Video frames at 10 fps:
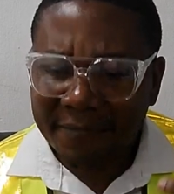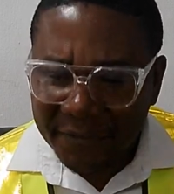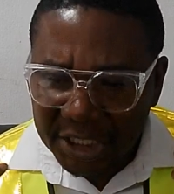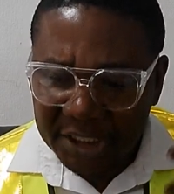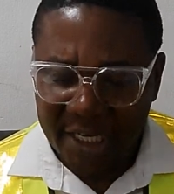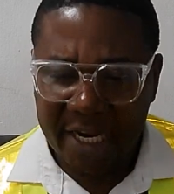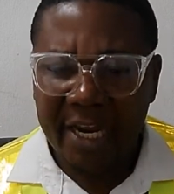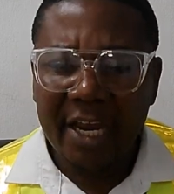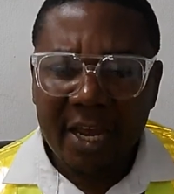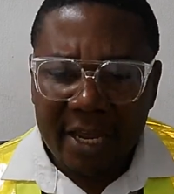fresh
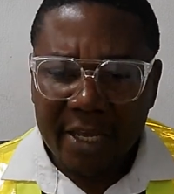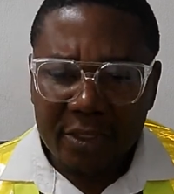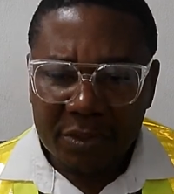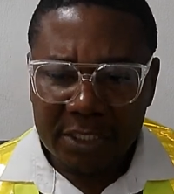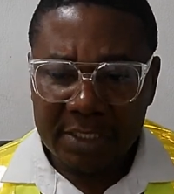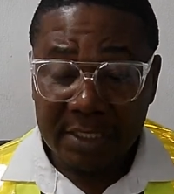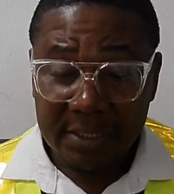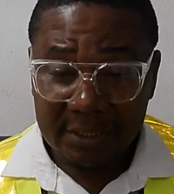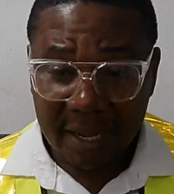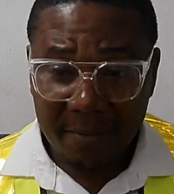air into the
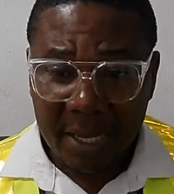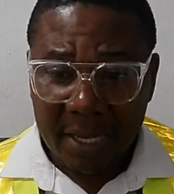system.